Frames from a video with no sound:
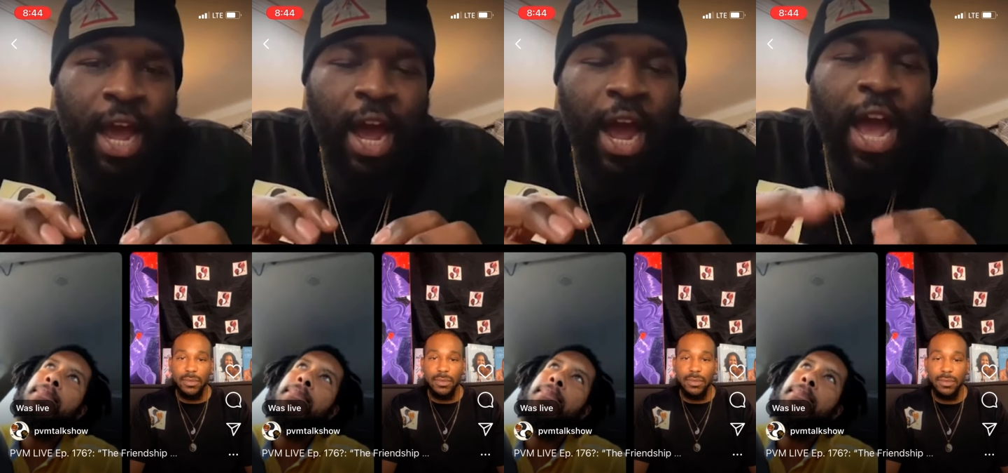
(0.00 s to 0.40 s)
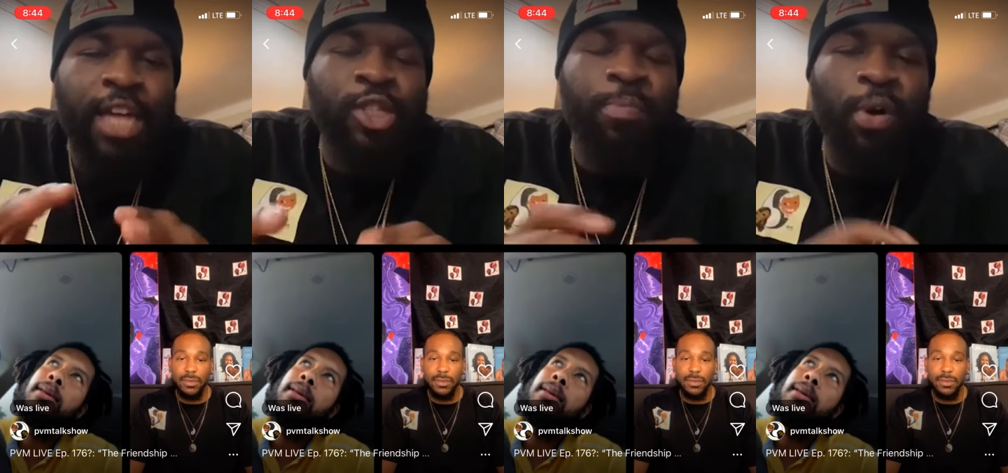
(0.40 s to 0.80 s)
Speaker 1: as
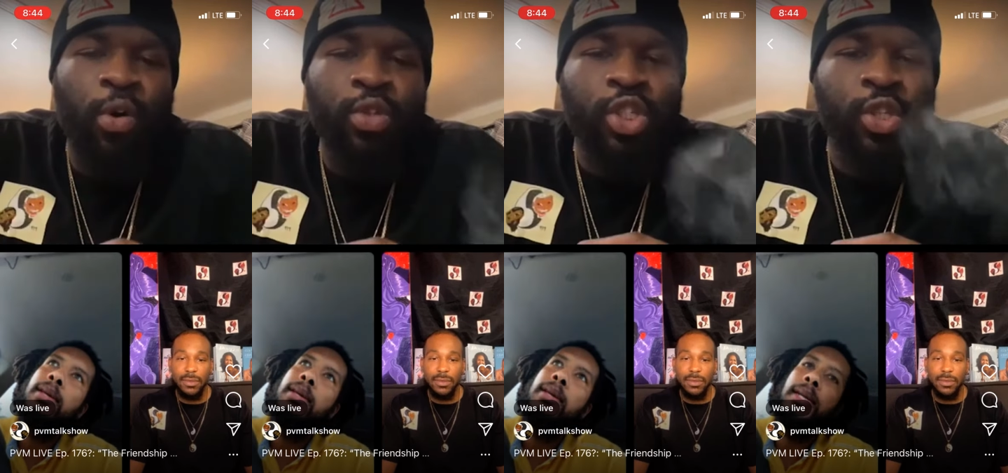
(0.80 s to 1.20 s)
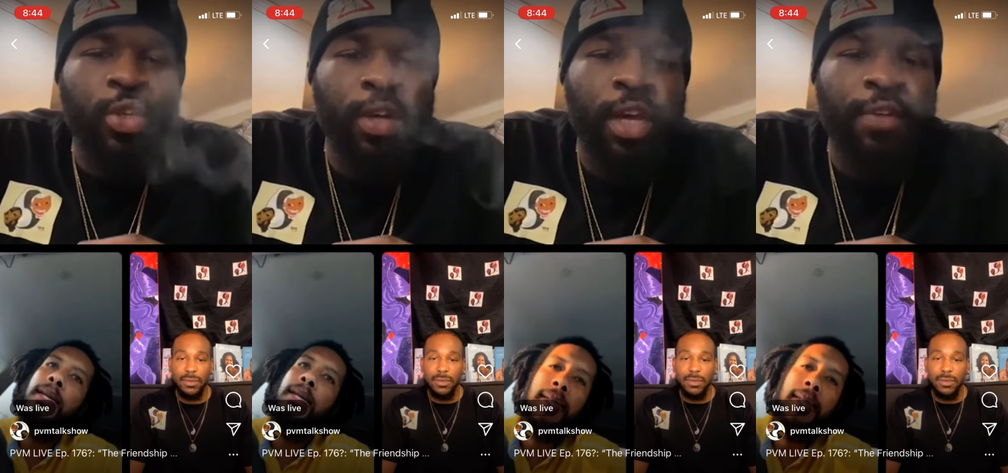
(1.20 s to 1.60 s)
opposed to
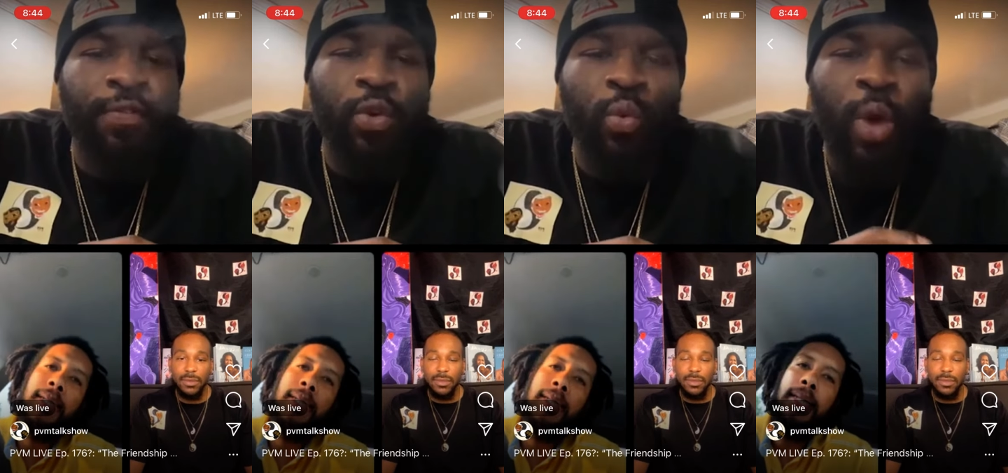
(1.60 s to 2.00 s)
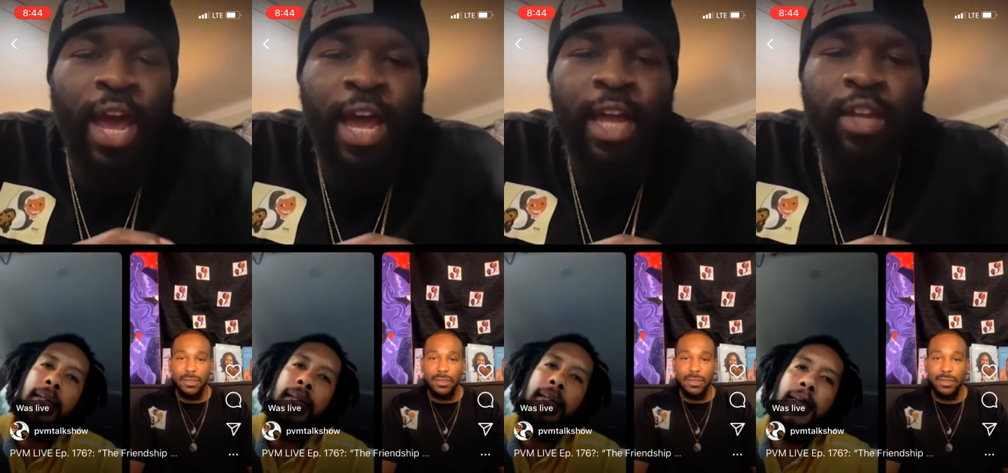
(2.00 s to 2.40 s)
if you had,
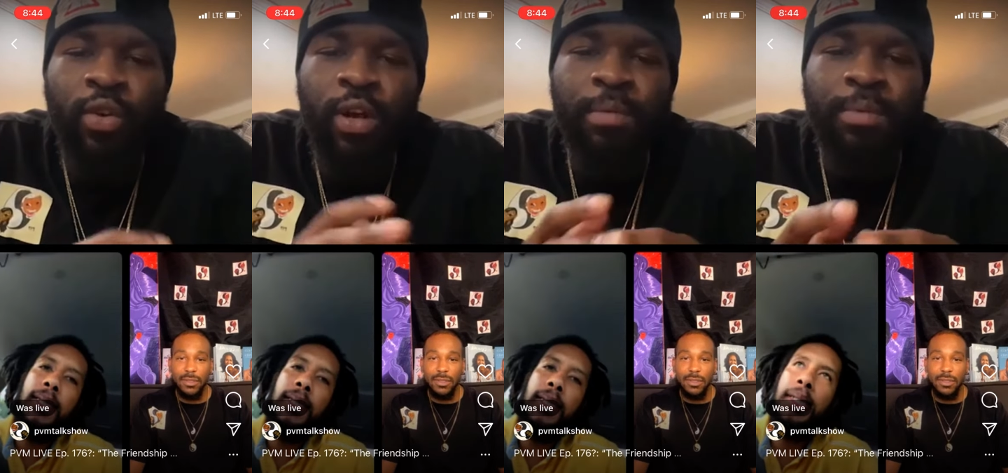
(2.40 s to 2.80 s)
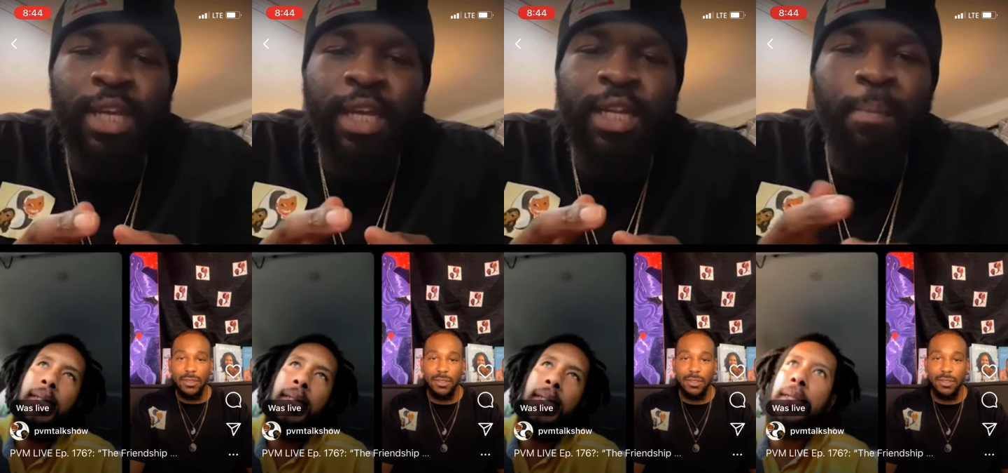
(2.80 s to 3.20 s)
you know what I'm saying,
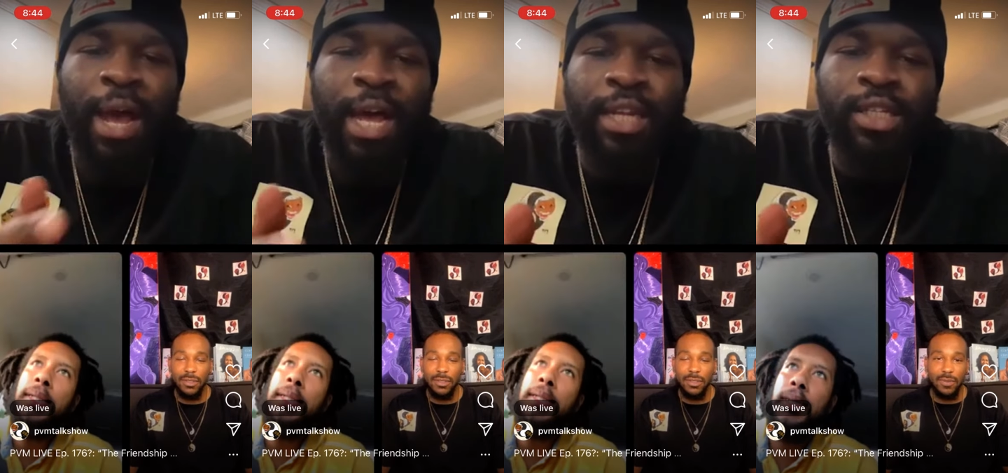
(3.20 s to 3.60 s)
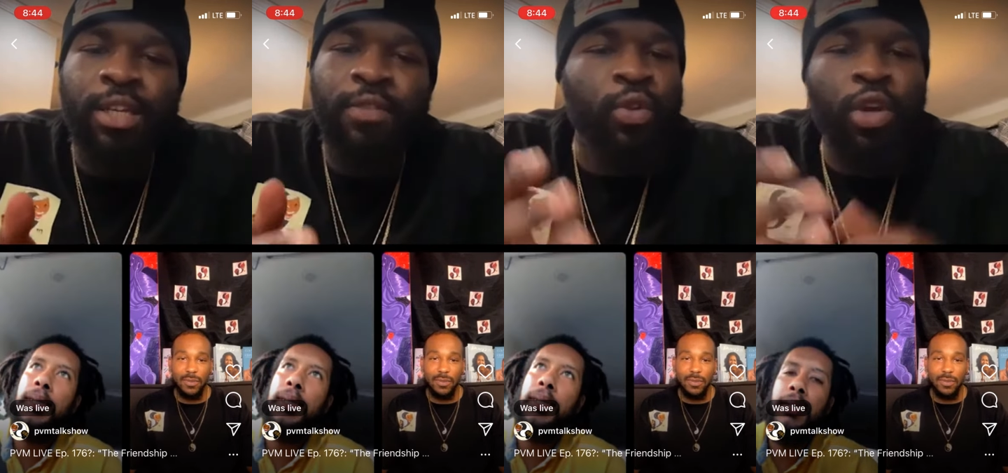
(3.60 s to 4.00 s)
the balance of,
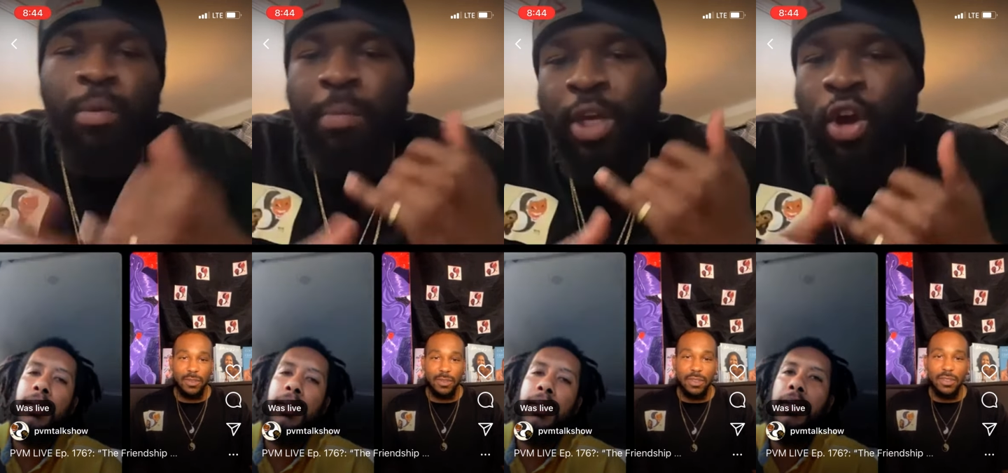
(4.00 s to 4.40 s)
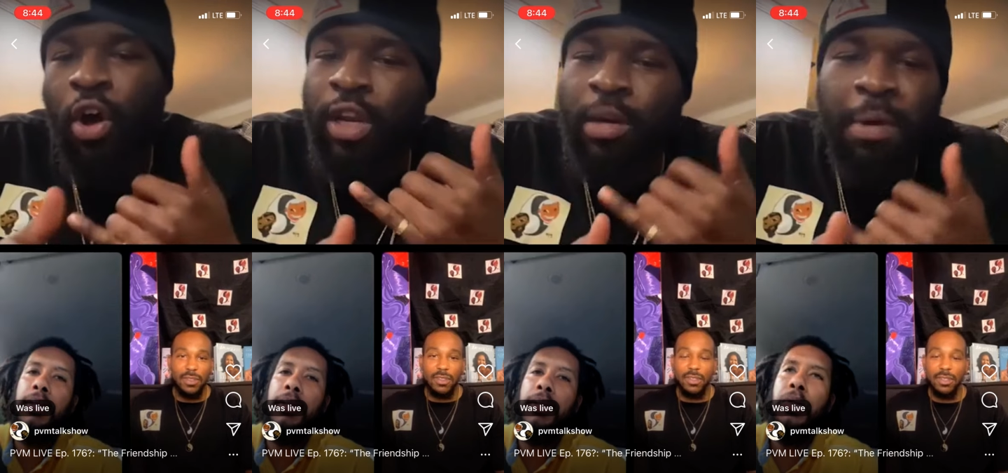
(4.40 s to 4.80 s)
you know what I mean, calling
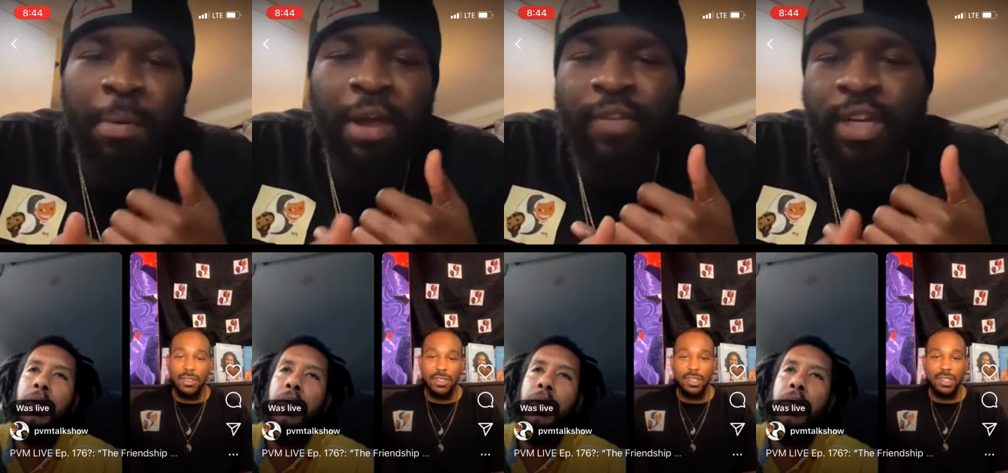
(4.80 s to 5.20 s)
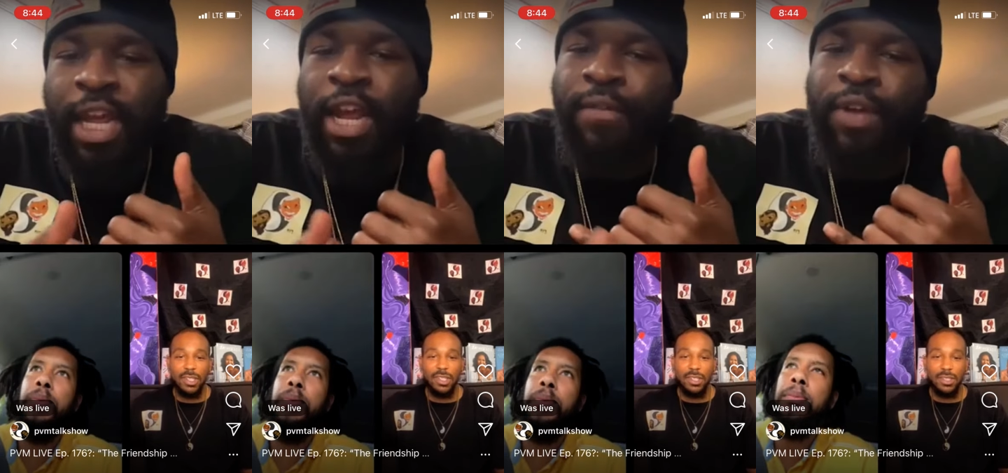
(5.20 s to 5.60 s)
them up every day
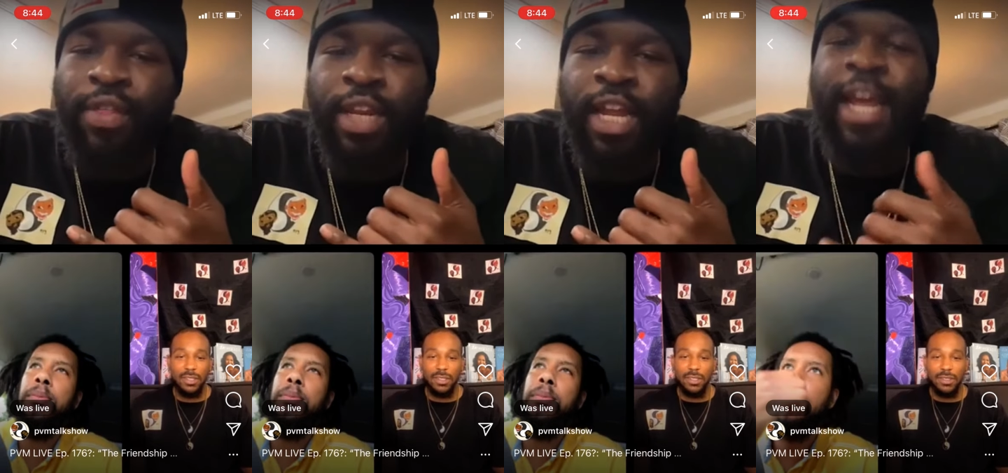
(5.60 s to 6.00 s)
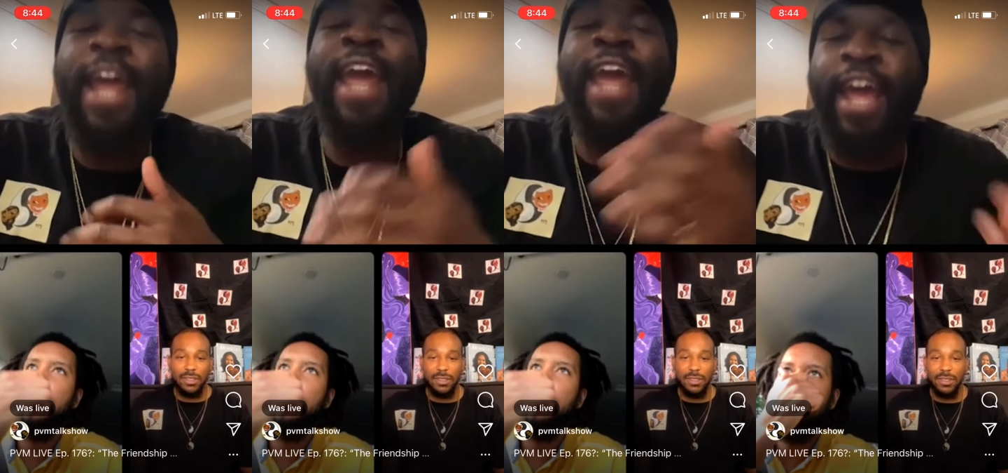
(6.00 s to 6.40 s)

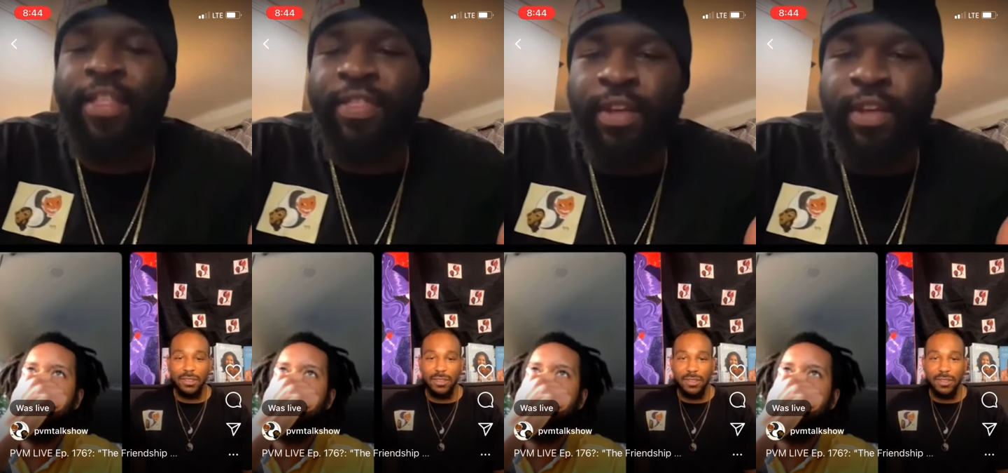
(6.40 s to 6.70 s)
and